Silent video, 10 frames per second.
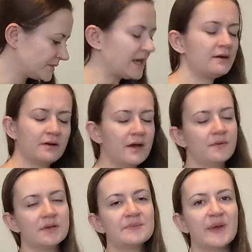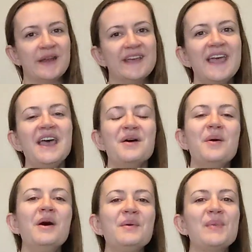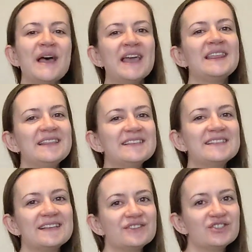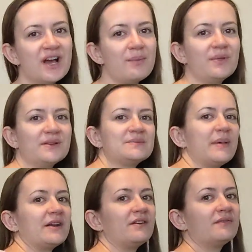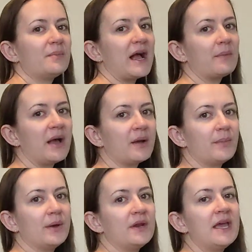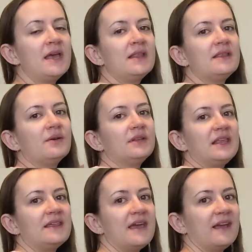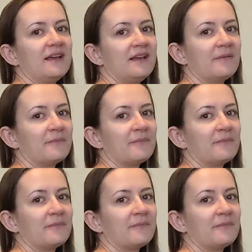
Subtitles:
I don't know how to explain it, but I think the cinch top looks better for backpack mode. The only thing